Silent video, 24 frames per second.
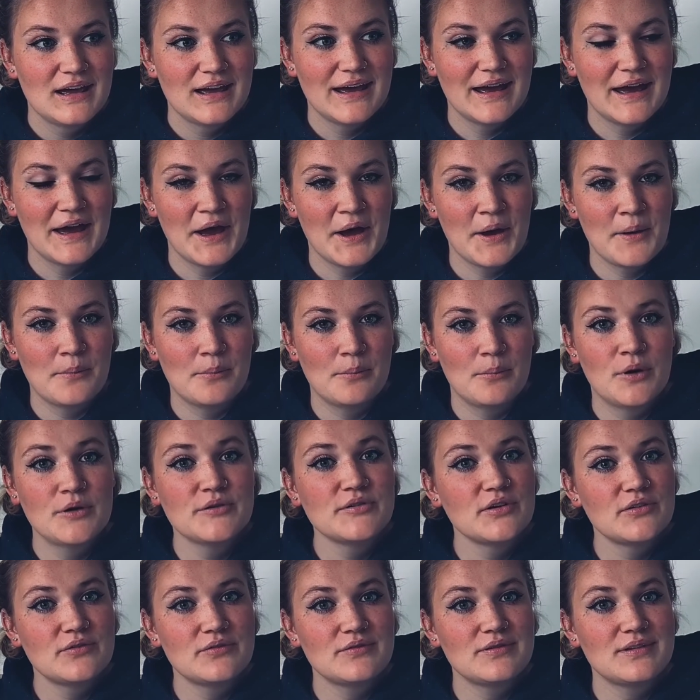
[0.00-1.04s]
most
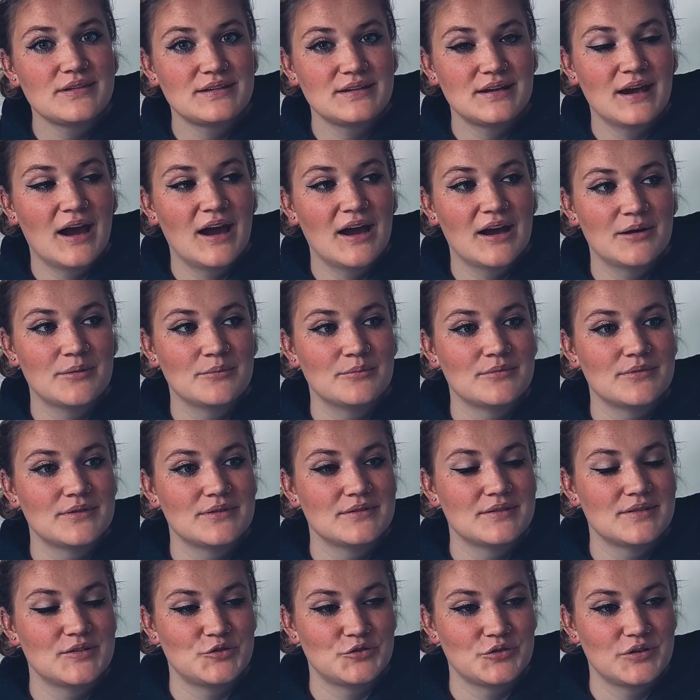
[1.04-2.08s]
of the time
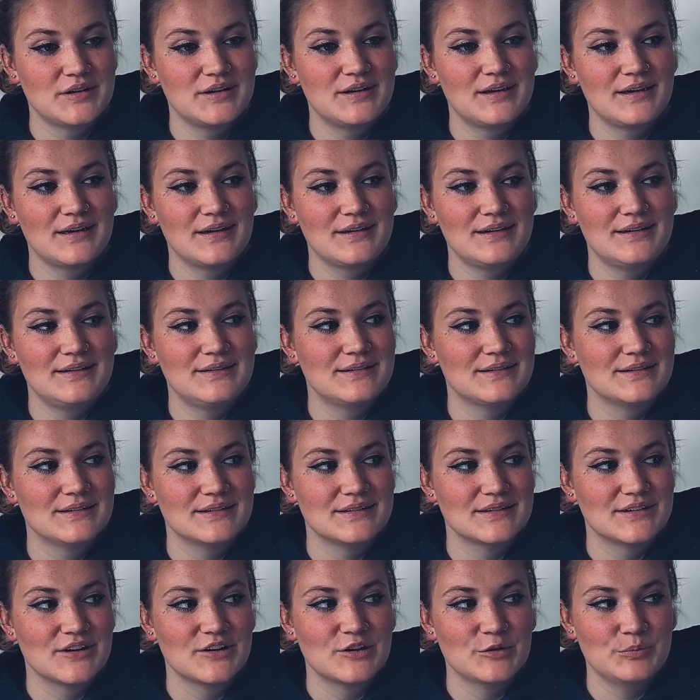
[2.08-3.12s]
drinking and eating is
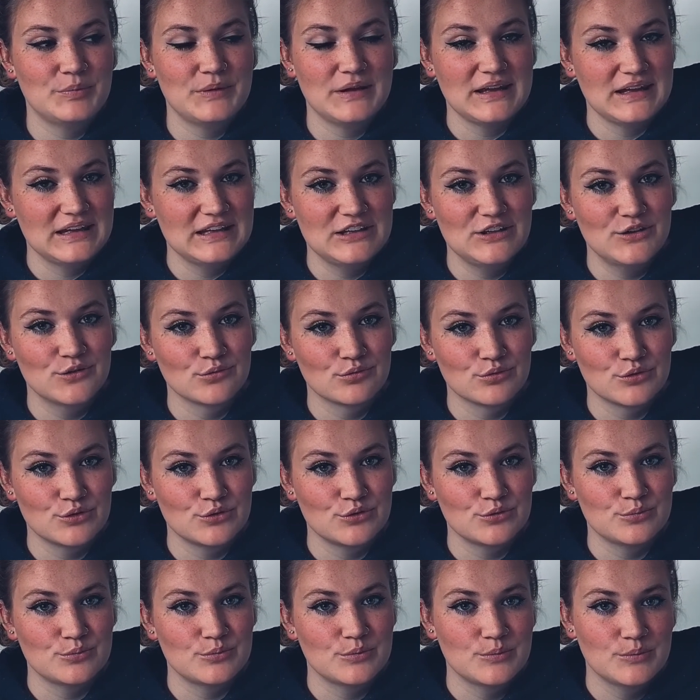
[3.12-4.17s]
going to be in your
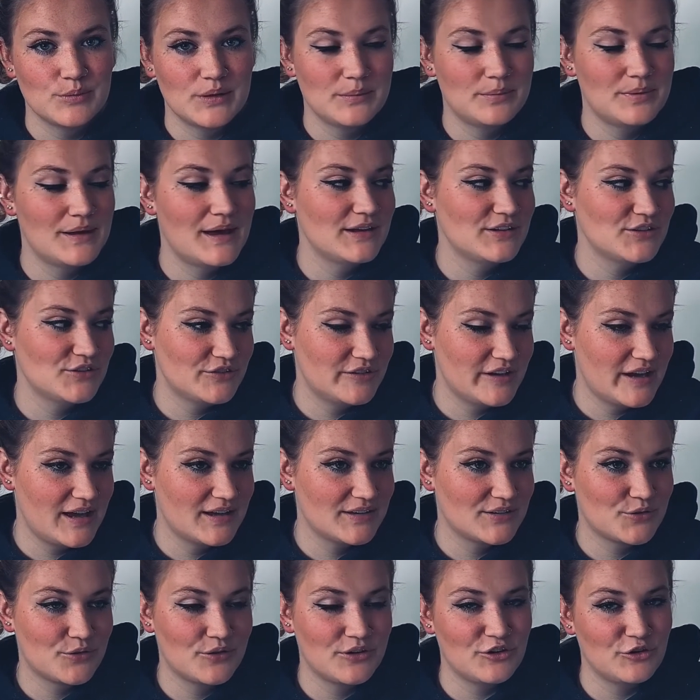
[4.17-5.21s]
room, maybe at your
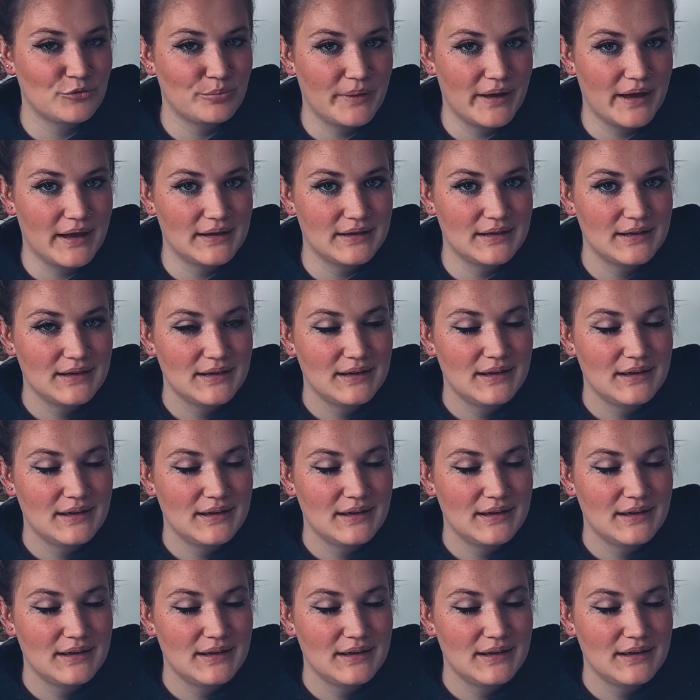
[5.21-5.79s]
desk or in your bed.